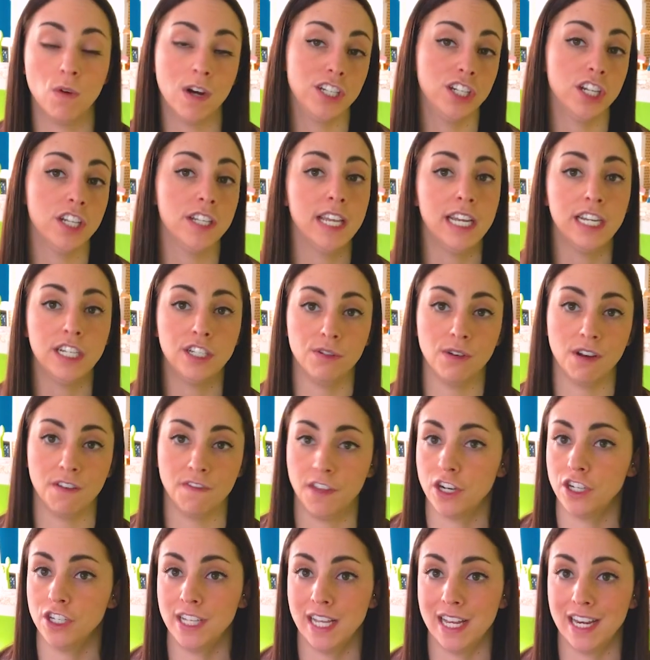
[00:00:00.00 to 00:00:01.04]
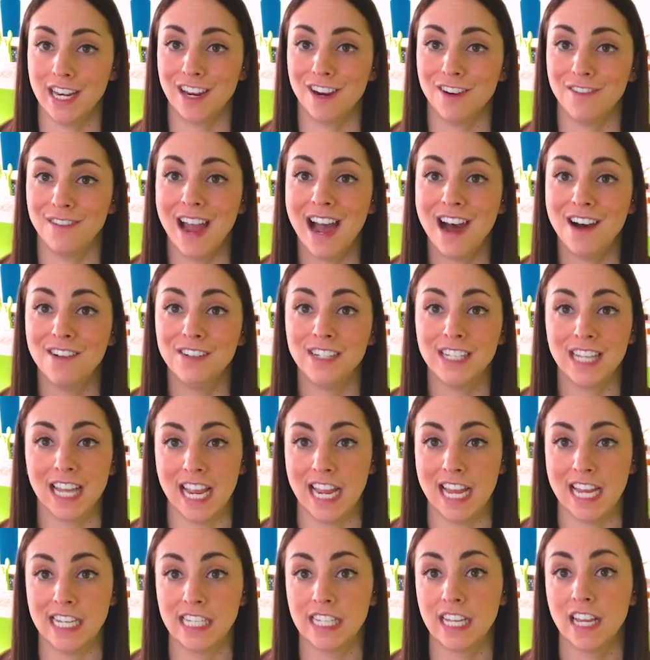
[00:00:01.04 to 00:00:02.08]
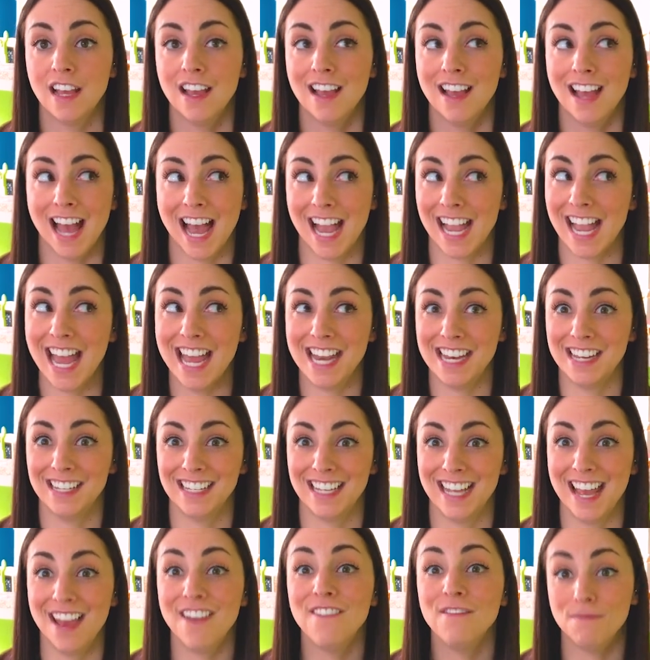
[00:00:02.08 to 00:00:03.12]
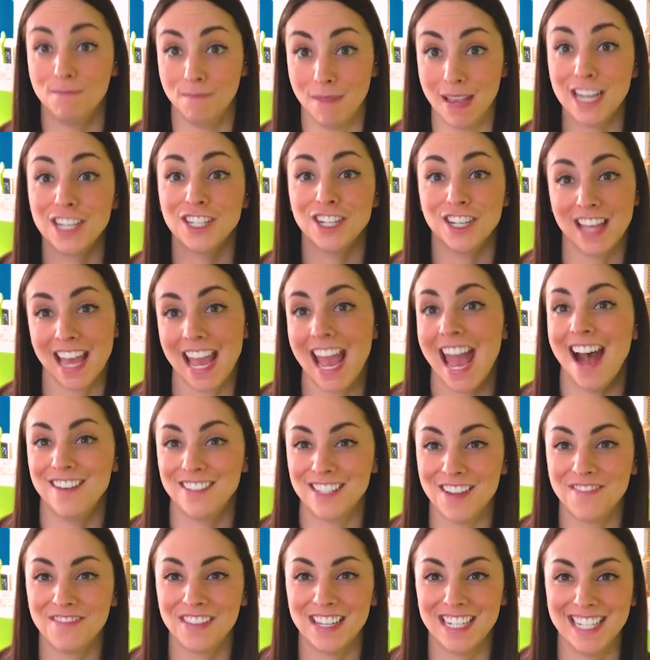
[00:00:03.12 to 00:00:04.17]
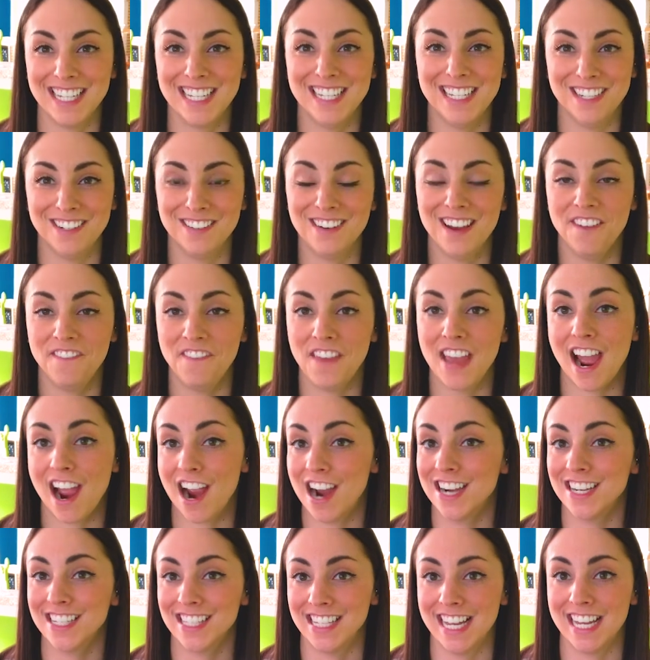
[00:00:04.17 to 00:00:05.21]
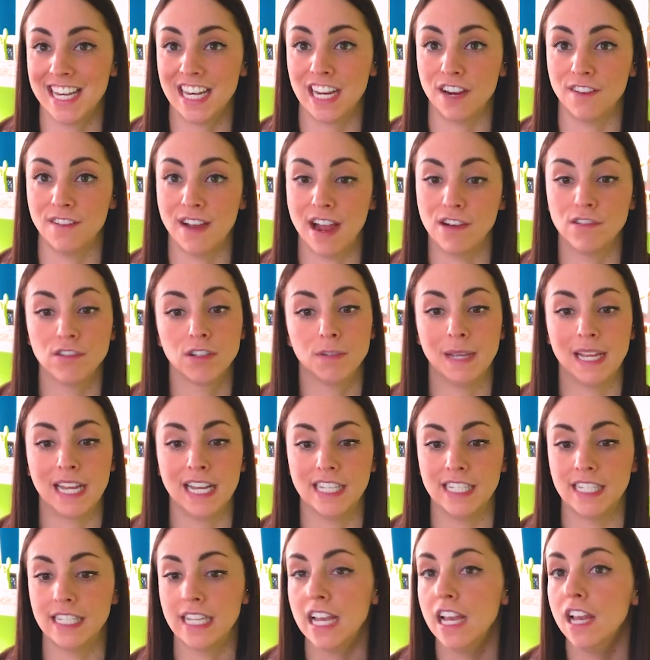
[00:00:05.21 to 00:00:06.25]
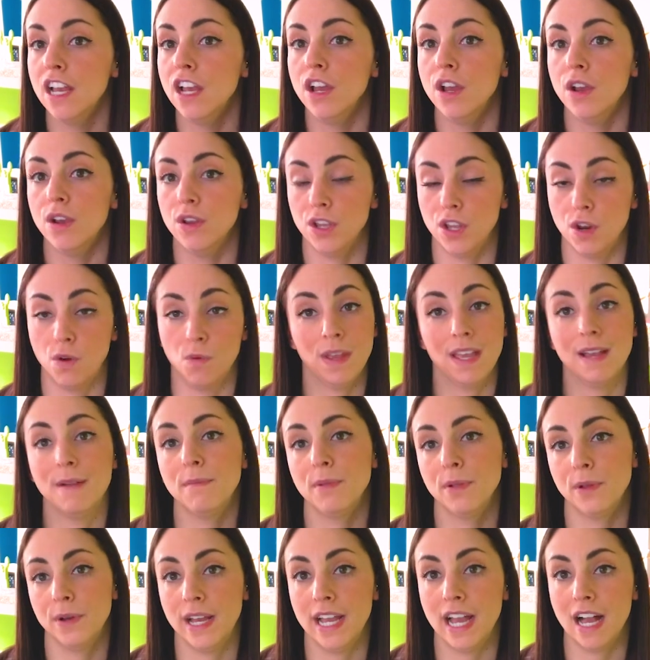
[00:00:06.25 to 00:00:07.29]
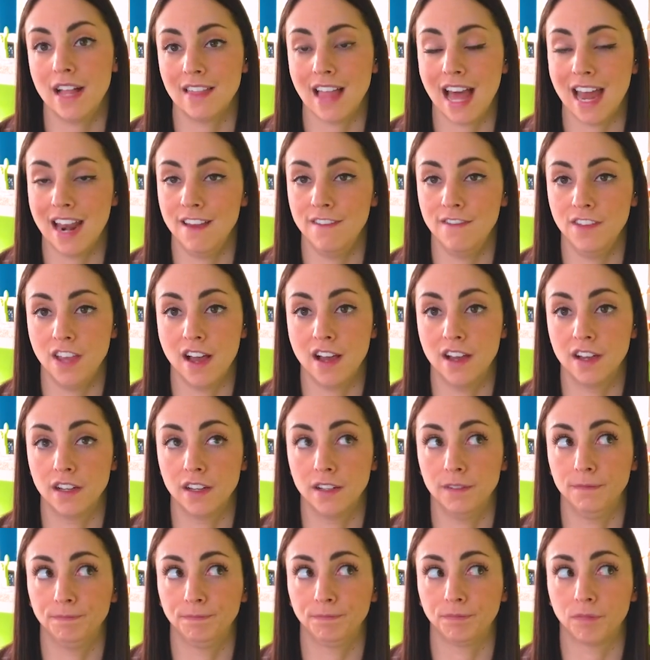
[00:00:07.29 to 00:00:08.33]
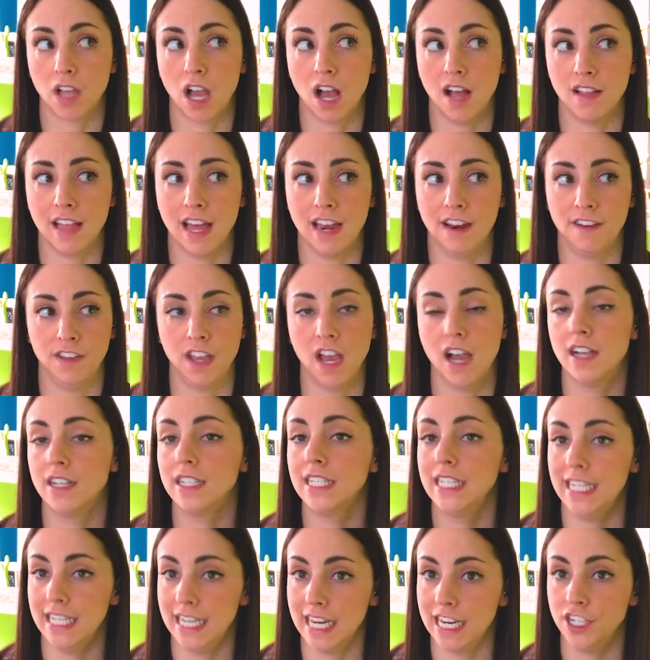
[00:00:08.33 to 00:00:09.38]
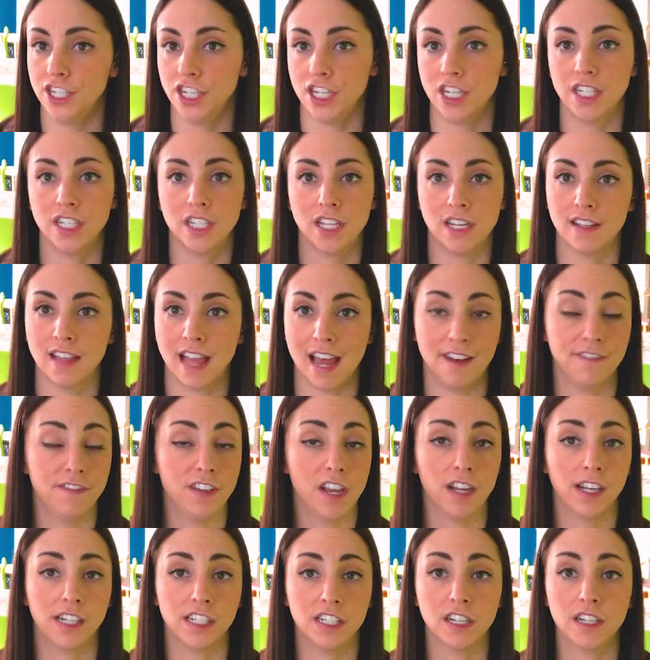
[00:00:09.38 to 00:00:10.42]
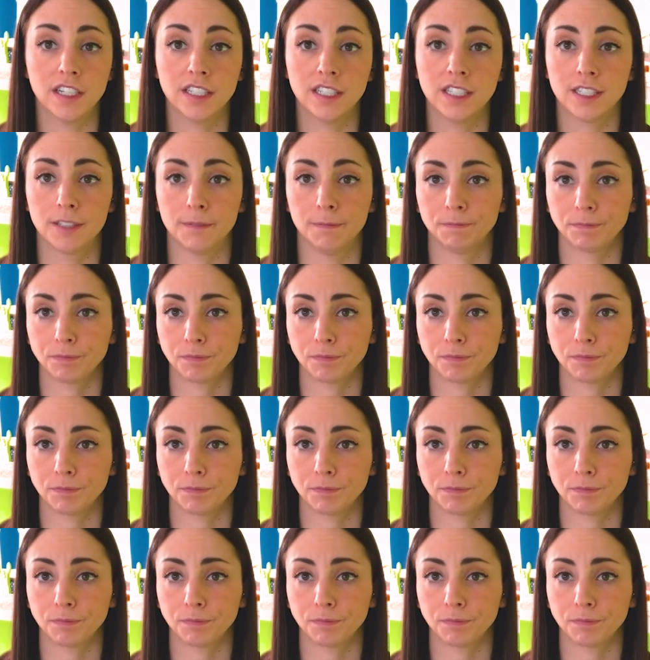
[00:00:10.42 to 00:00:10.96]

what should they do if they're standing around, and again, make sure they have something to do if they are standing around, because we employ a lot of young teenagers and a lot of young adults,